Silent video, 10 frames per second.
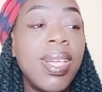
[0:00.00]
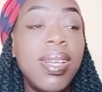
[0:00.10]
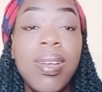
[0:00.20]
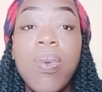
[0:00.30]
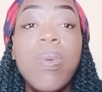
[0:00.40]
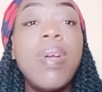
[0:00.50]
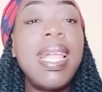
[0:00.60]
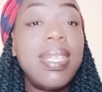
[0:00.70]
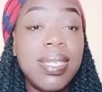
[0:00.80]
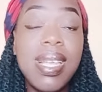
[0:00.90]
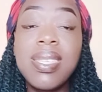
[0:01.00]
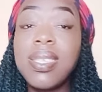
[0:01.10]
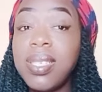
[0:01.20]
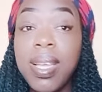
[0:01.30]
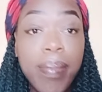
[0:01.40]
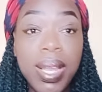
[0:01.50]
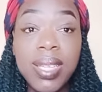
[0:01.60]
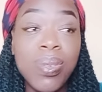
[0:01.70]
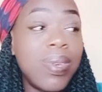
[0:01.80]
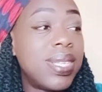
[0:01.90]
Coco girl is just shameless,
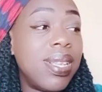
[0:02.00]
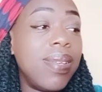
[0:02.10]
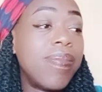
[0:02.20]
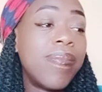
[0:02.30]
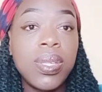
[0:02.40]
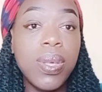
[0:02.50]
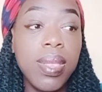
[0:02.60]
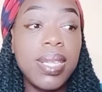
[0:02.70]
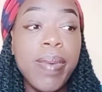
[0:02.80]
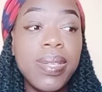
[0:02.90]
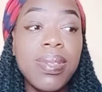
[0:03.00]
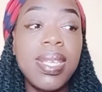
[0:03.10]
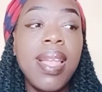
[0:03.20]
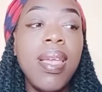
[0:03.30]
honestly. So this person said,